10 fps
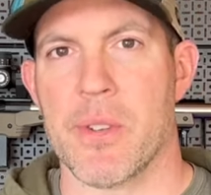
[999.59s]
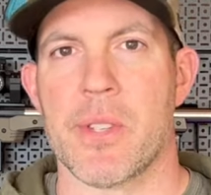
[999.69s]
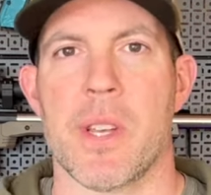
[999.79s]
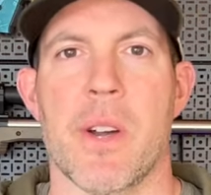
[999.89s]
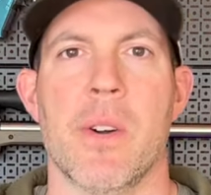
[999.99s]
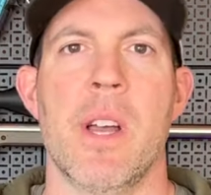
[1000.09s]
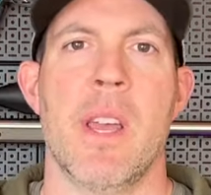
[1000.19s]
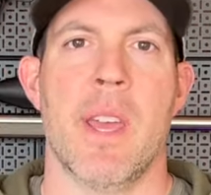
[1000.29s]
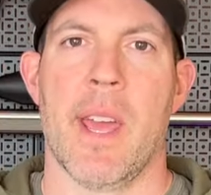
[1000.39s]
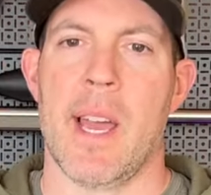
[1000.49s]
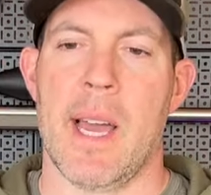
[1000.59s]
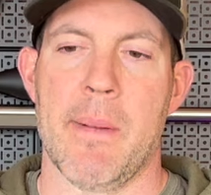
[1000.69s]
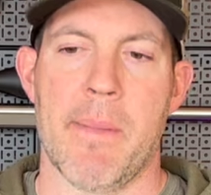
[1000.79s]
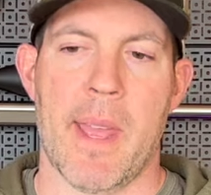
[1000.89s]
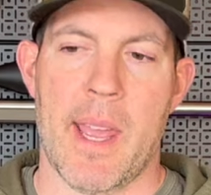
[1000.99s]
So
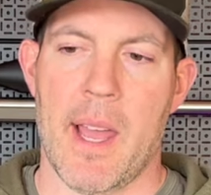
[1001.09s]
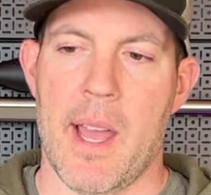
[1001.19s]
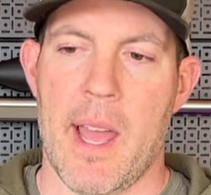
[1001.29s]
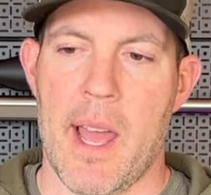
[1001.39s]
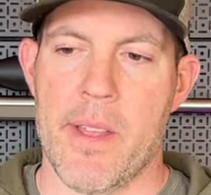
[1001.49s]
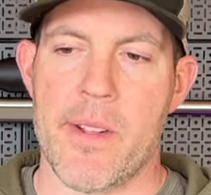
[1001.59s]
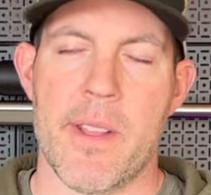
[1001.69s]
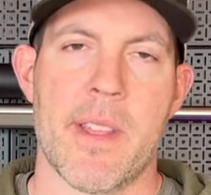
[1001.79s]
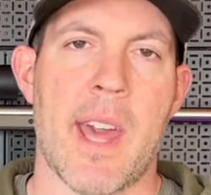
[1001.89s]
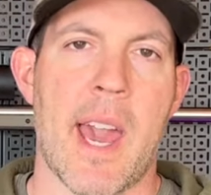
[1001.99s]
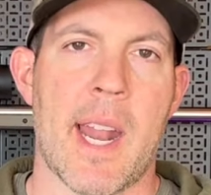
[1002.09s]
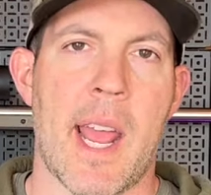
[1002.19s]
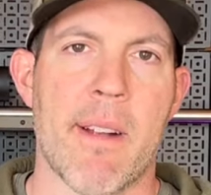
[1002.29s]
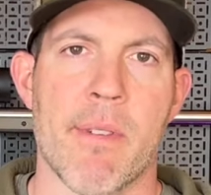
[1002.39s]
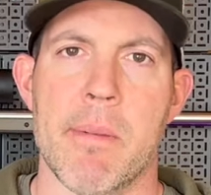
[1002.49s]
other than that,
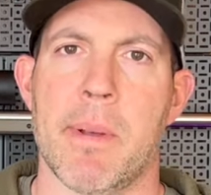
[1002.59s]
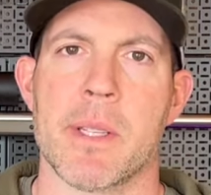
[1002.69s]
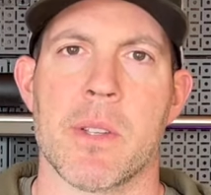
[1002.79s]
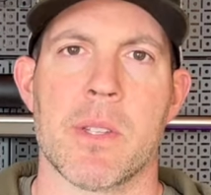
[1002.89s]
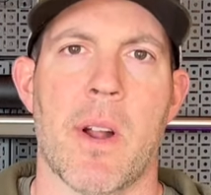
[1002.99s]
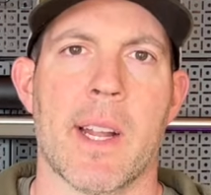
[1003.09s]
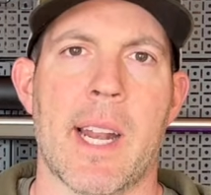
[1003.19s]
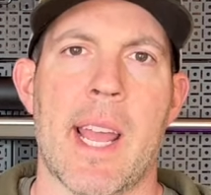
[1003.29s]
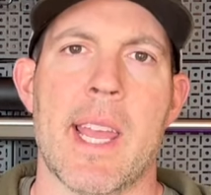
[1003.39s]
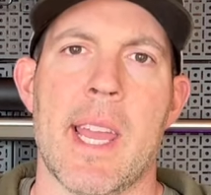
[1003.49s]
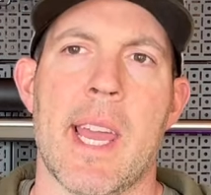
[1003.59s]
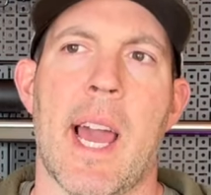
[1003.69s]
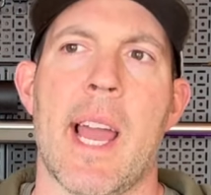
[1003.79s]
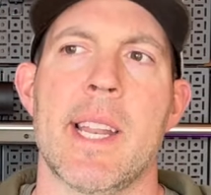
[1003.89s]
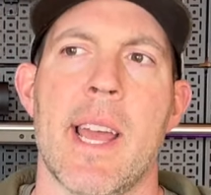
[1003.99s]
every pistol target I hit,
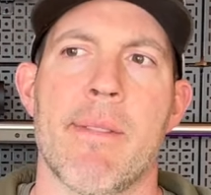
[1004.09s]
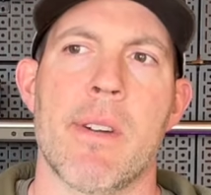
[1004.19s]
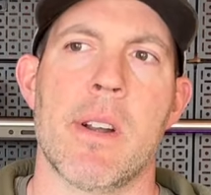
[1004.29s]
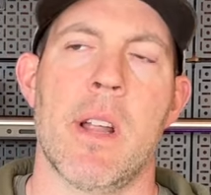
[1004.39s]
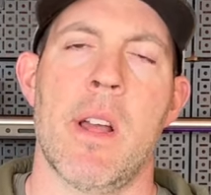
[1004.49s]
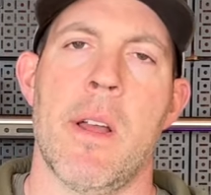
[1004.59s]
I never